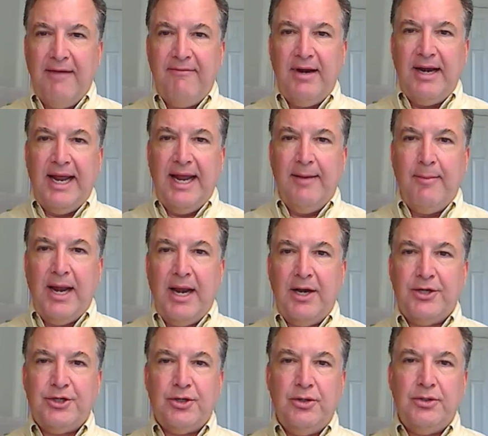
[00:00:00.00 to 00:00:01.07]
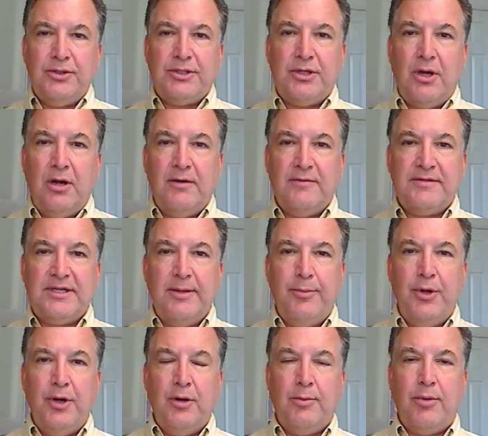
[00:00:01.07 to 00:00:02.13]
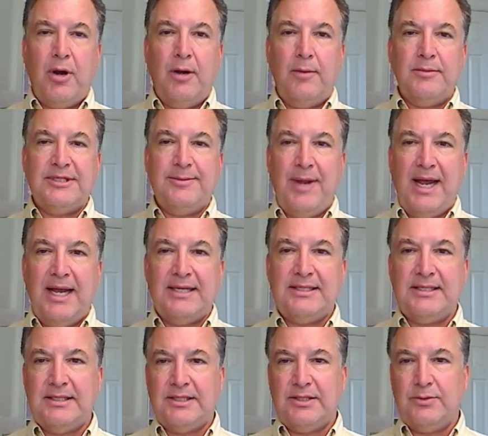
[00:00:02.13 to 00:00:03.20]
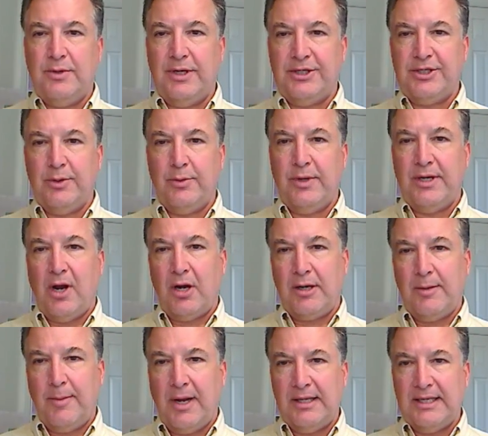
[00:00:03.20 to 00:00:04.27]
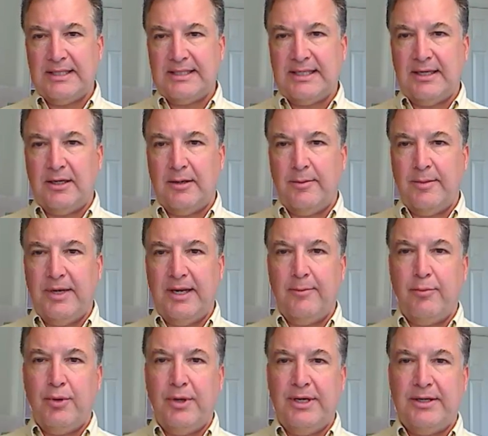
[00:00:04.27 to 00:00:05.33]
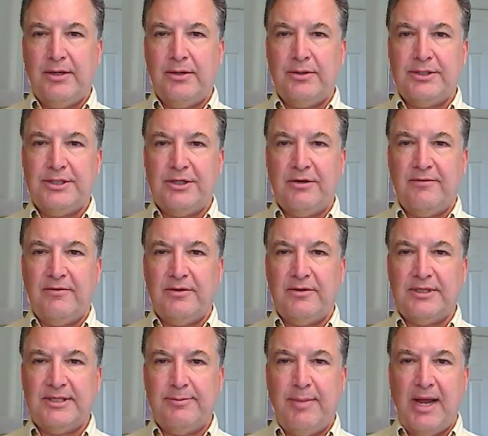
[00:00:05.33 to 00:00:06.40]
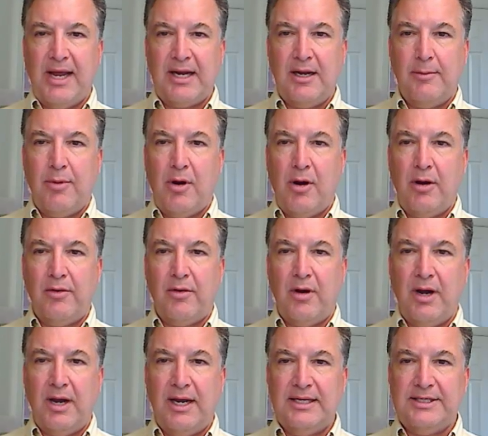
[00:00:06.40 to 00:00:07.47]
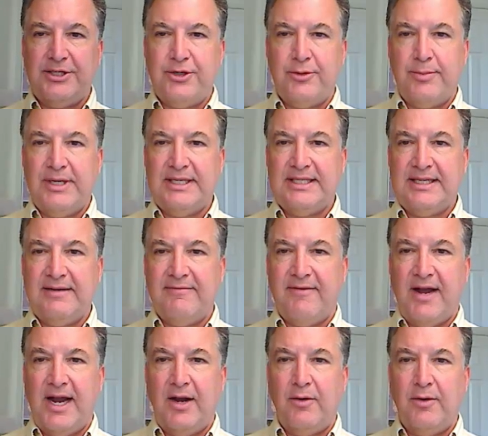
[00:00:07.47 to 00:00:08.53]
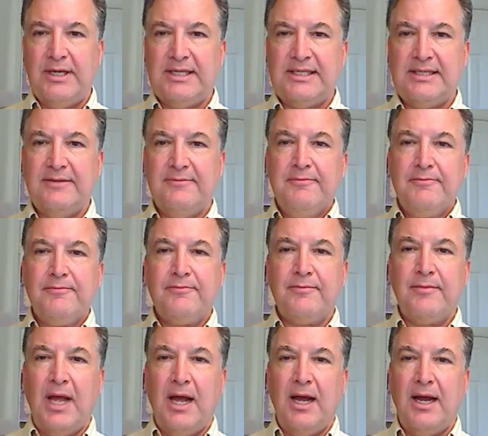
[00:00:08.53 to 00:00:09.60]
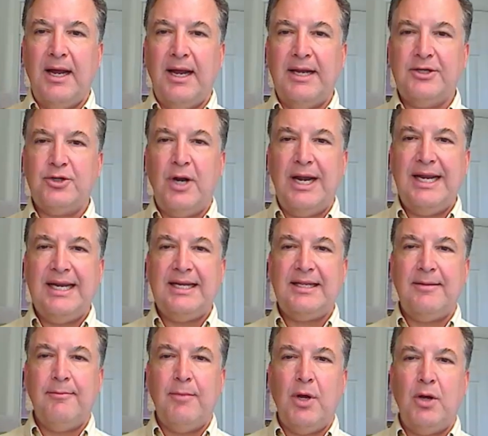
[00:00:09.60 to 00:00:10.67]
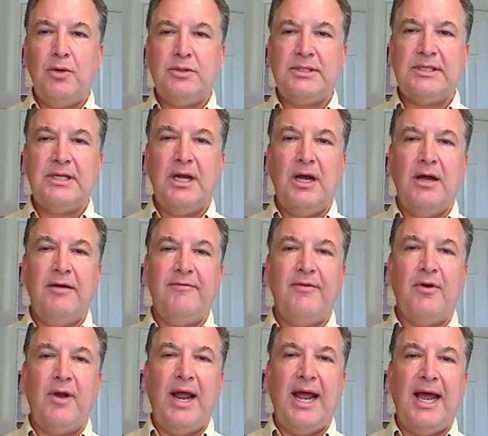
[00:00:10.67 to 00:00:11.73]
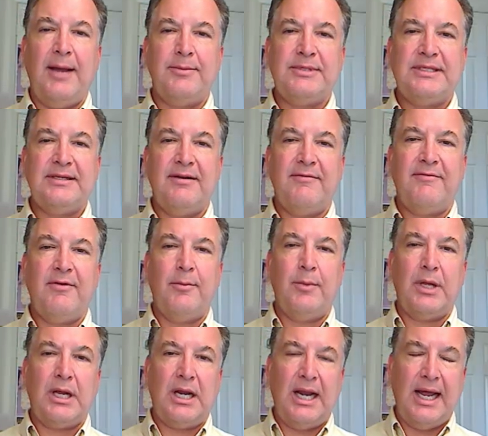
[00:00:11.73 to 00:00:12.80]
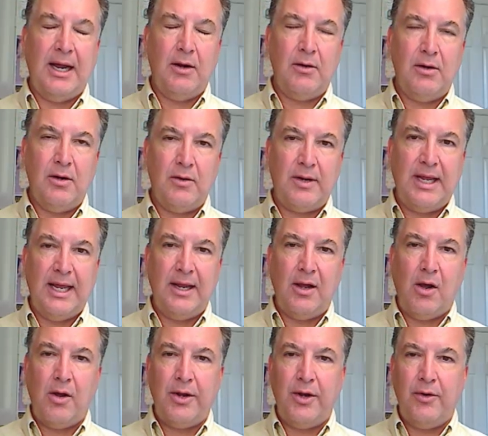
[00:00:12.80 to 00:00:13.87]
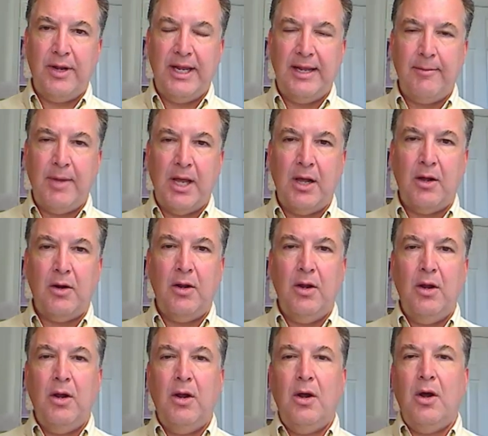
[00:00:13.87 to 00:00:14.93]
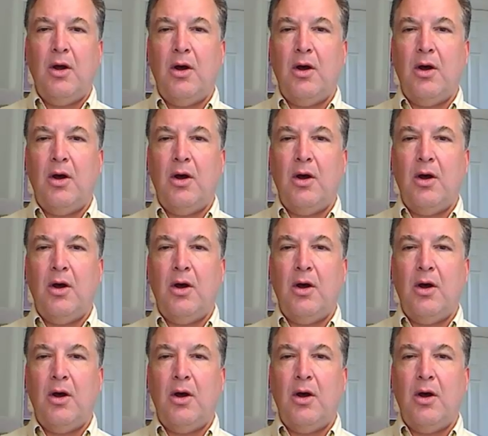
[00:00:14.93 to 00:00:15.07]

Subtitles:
Have a LAN manager who solves computer problems past the switch. And we talked about this a little bit. Printers, servers, backup hard drives, your PC virus, and try to get the most of your apps from the cloud. Okay, all your email,